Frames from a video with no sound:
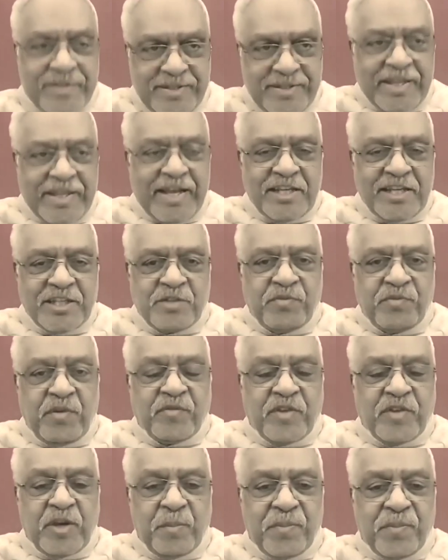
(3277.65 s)
That is
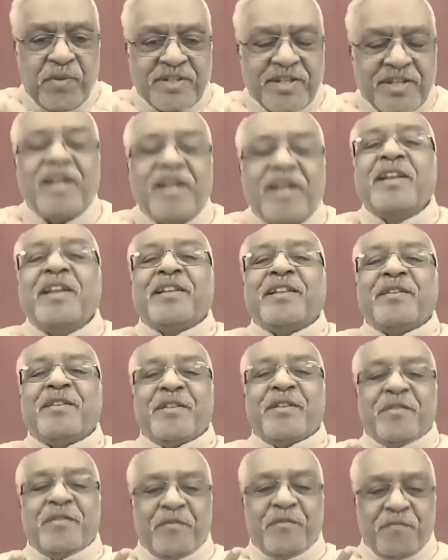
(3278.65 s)
50%
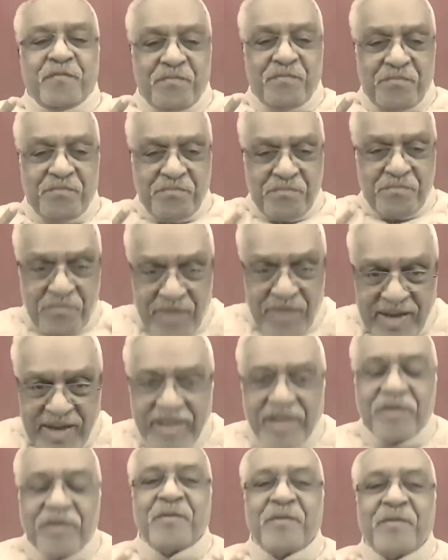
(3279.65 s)

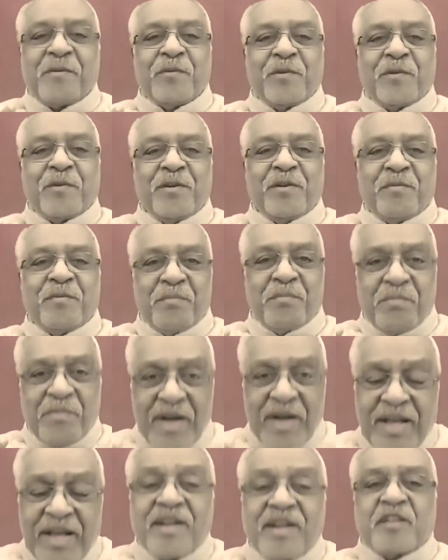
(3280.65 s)
my role,
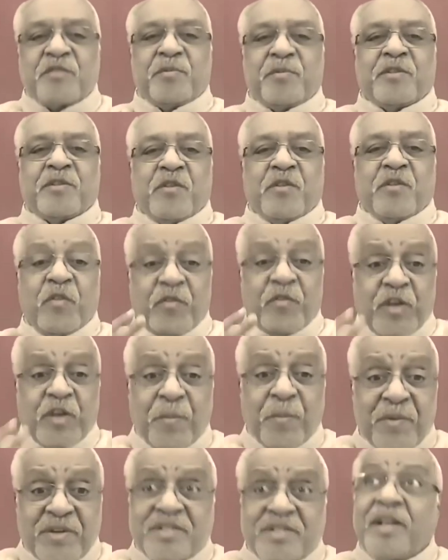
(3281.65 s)
my responsibility.
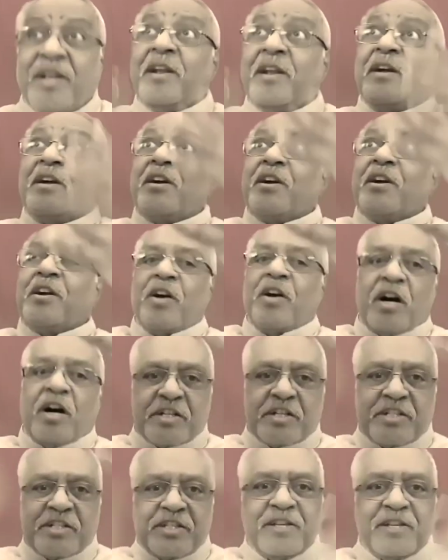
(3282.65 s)
50%
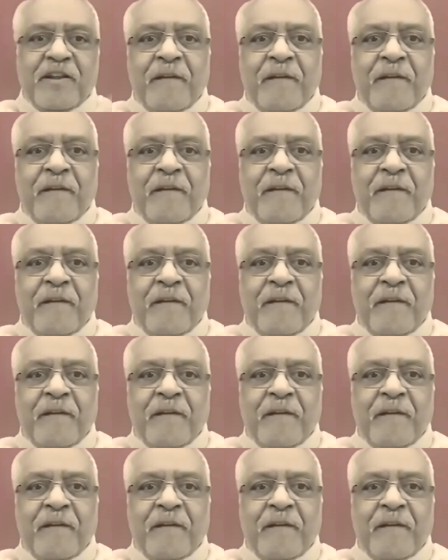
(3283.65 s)
God's.